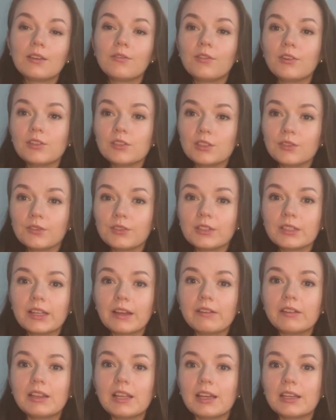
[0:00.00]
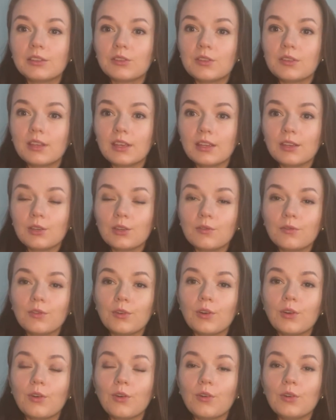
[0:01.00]
First of all, I would like to thank you
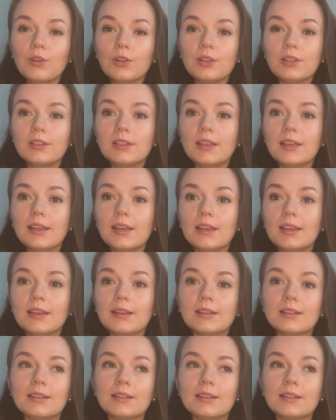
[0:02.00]
for all the